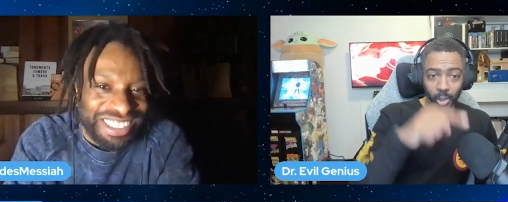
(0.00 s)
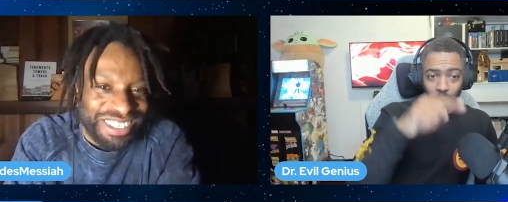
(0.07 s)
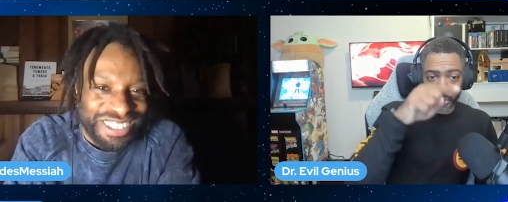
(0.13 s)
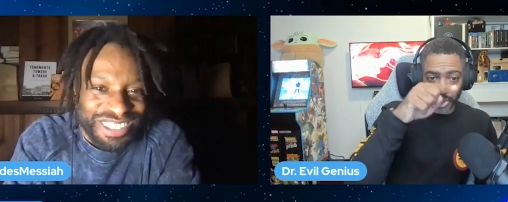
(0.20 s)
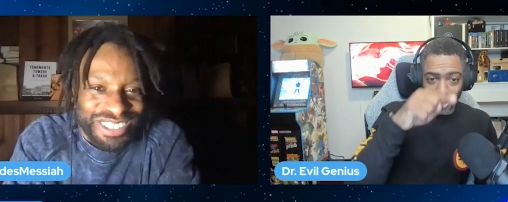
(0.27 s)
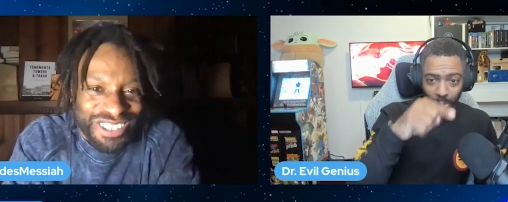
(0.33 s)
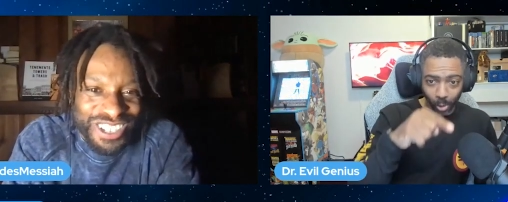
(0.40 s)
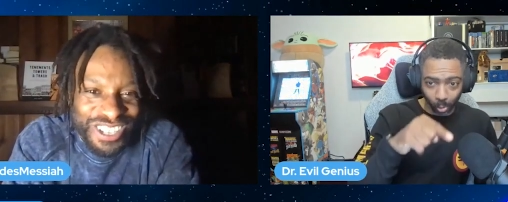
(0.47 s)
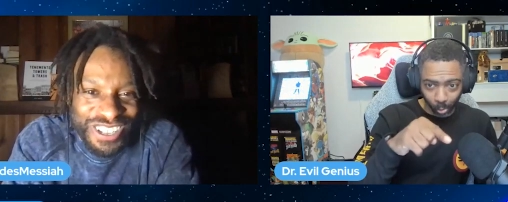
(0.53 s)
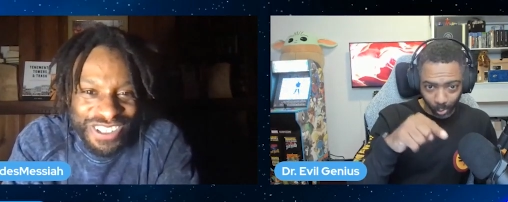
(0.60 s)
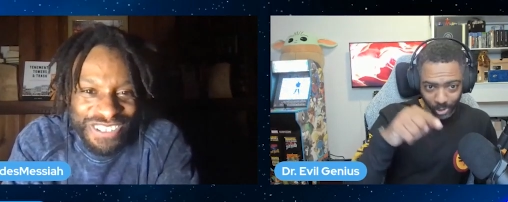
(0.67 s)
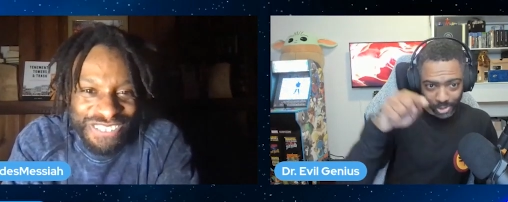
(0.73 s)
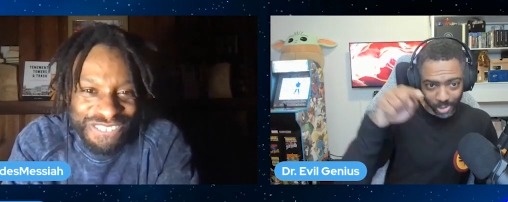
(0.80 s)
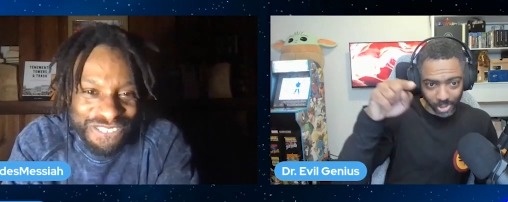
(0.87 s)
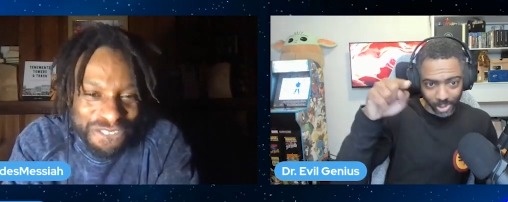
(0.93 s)
Speaker 1: And you see the
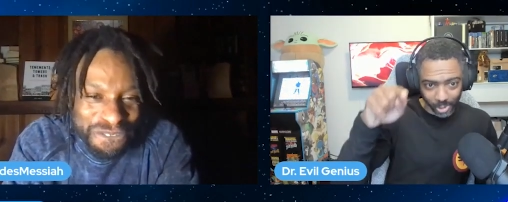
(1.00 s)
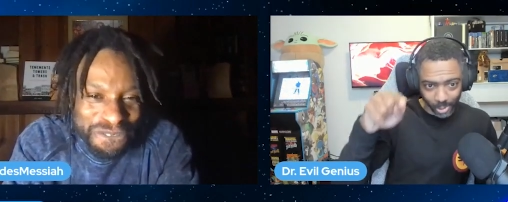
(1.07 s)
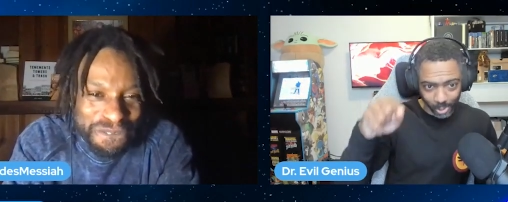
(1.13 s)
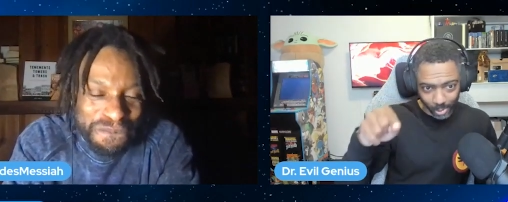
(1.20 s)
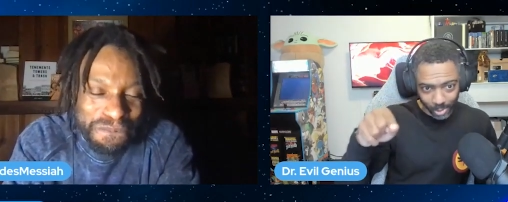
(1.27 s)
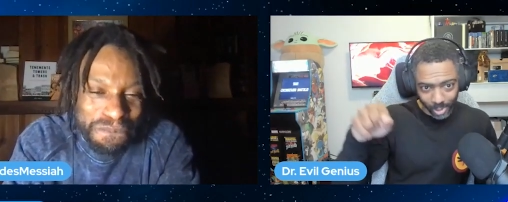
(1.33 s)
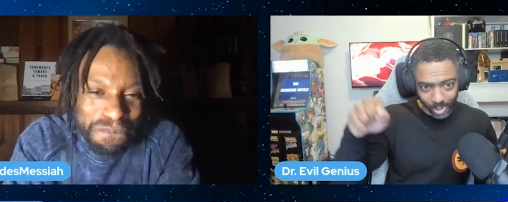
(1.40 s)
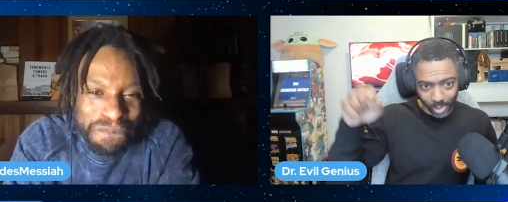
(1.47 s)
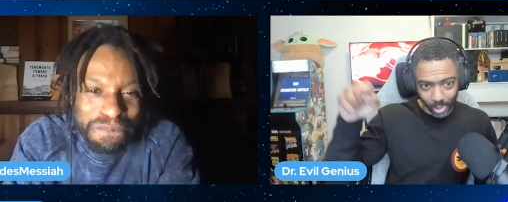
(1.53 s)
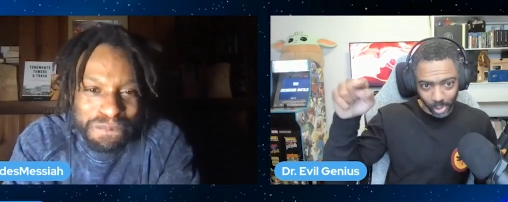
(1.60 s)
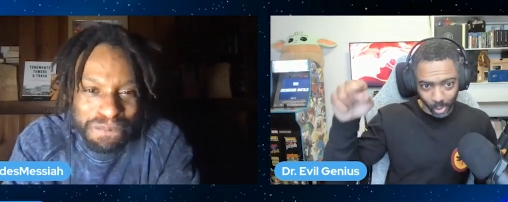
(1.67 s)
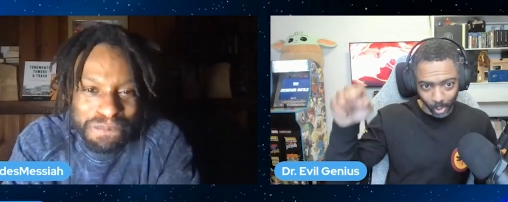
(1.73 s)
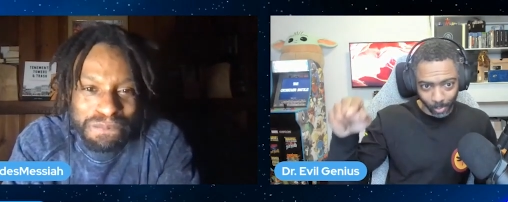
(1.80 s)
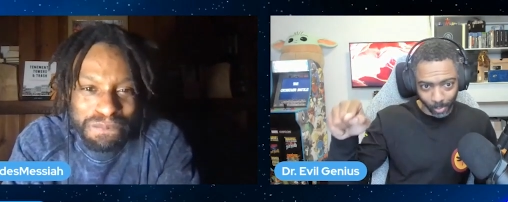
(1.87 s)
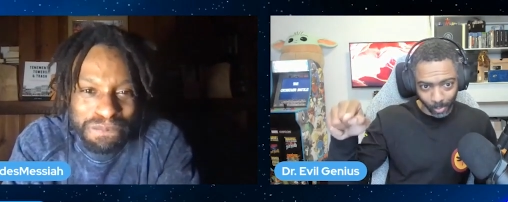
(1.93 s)
ridges that you in the
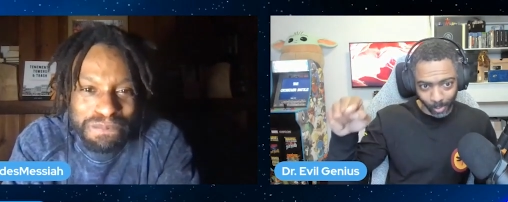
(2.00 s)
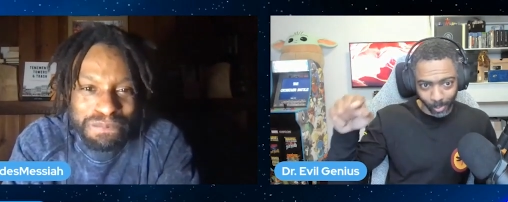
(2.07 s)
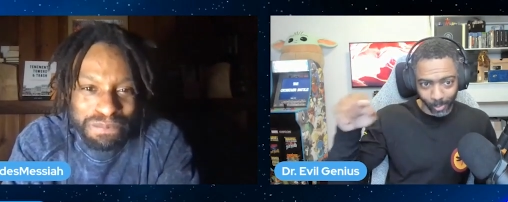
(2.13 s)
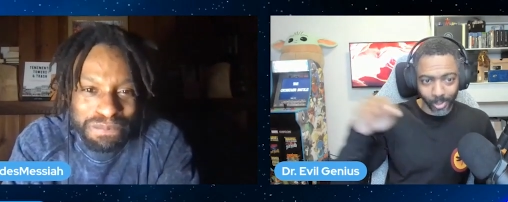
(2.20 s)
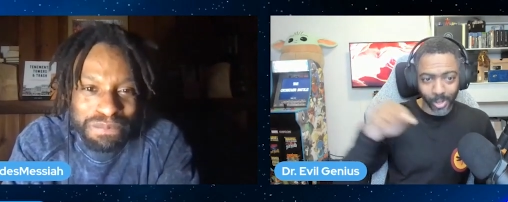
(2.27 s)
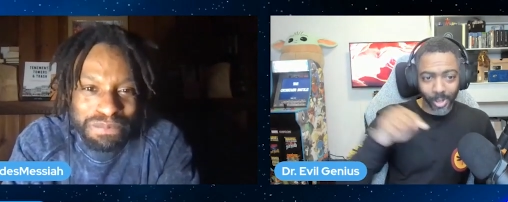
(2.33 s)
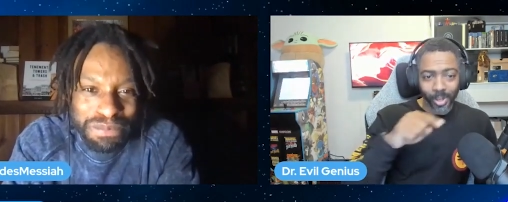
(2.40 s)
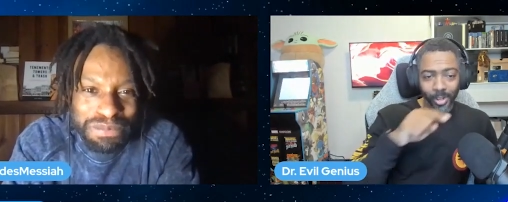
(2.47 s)
Toblerone.